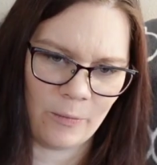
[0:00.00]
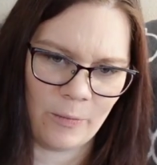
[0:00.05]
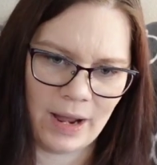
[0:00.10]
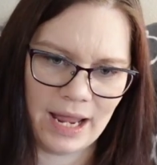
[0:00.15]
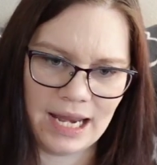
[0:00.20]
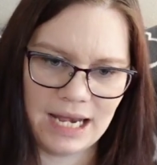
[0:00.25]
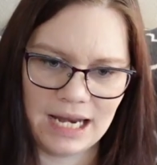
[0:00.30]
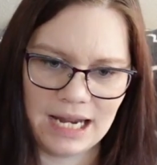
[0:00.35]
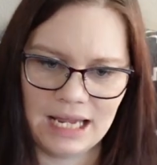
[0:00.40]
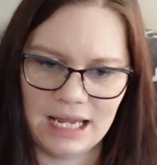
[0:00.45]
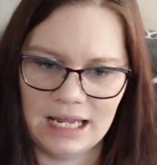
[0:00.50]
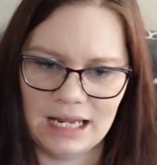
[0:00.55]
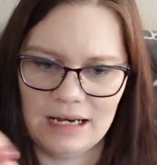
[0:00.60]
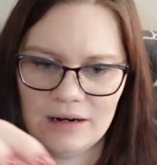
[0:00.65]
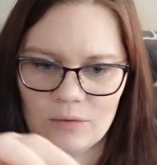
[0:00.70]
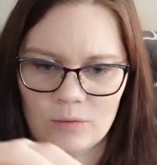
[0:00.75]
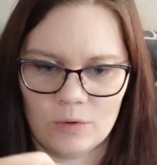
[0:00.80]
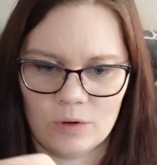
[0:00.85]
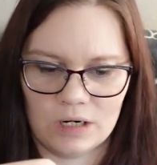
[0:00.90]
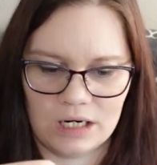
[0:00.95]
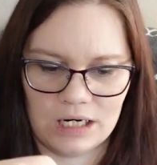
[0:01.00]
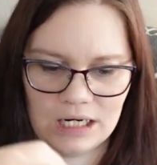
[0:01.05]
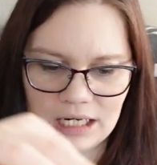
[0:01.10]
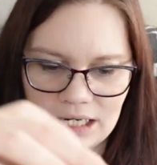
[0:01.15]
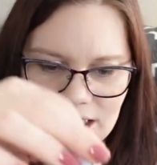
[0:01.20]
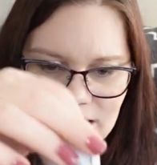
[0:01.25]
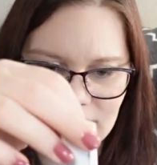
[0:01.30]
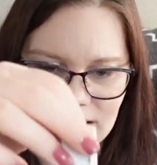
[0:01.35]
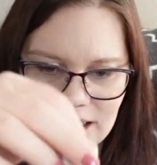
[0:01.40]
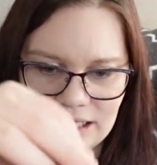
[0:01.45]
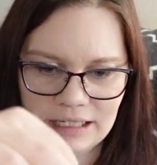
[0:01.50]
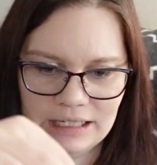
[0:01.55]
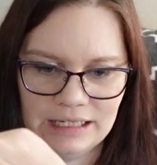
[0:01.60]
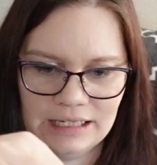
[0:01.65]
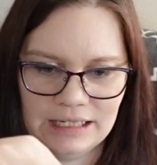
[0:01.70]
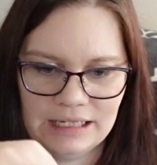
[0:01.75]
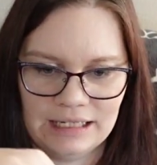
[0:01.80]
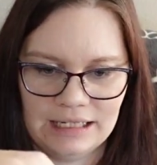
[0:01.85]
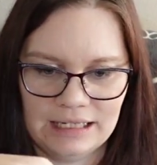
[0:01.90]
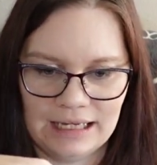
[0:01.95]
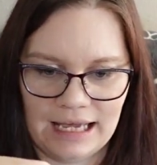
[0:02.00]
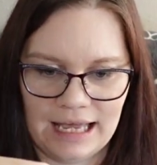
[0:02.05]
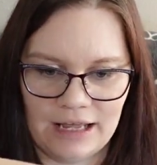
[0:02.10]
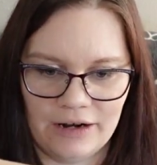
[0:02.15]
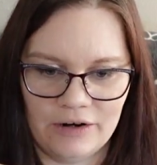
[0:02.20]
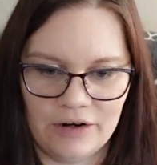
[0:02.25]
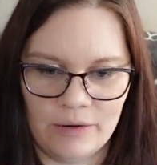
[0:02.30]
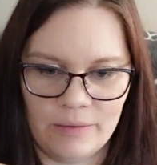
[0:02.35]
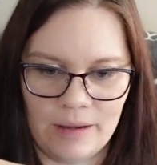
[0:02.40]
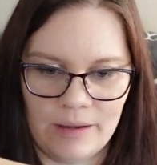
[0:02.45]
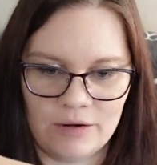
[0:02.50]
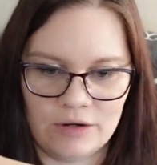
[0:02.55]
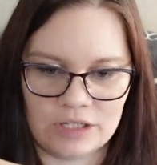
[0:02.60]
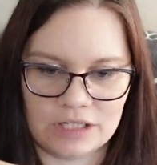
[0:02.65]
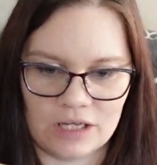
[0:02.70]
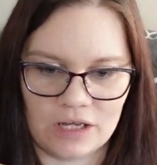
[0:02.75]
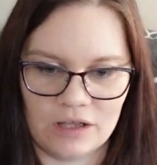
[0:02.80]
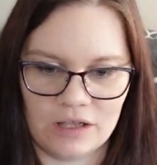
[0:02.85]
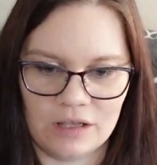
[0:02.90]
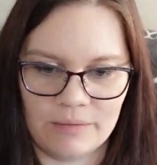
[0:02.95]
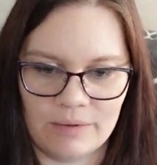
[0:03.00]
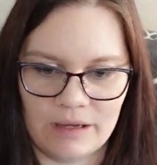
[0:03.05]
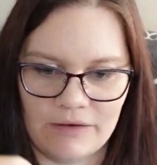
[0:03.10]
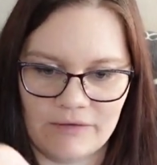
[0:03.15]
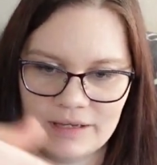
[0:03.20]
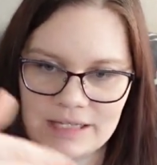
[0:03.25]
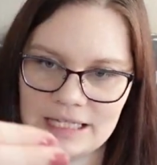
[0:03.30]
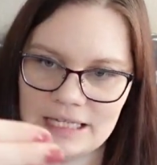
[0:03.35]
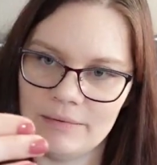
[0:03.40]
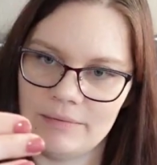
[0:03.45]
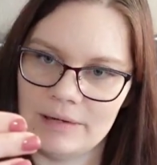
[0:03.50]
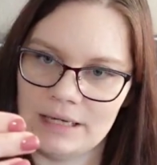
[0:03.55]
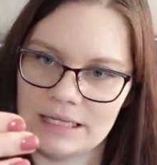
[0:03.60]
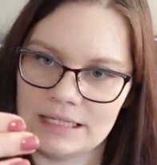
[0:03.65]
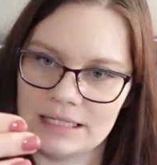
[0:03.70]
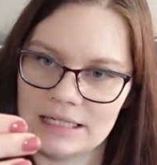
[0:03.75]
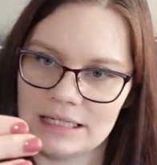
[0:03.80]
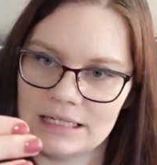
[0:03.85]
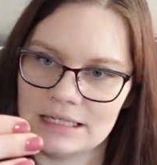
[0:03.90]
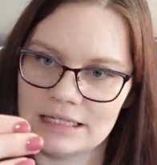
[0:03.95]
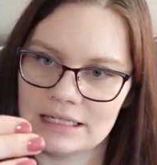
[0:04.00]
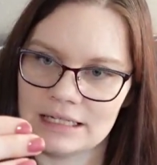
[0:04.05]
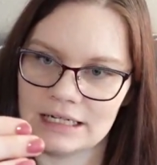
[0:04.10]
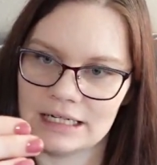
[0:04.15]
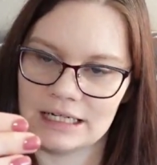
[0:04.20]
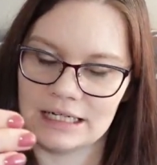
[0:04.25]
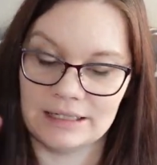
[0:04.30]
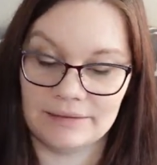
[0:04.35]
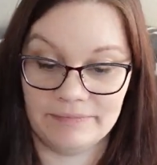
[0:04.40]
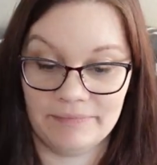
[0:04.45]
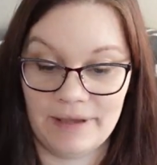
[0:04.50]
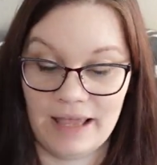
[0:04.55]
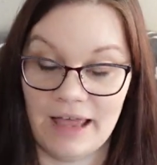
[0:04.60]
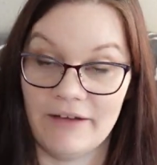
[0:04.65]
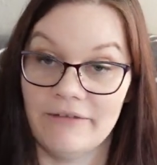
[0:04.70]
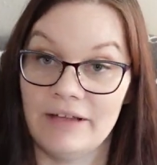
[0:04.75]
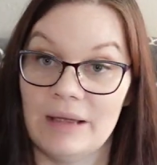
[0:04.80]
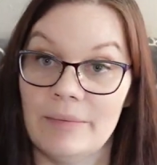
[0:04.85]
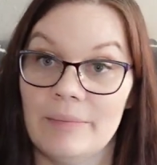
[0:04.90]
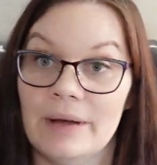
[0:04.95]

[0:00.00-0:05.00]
weighted or I don't know, maybe just all the PVC pieces are heavy,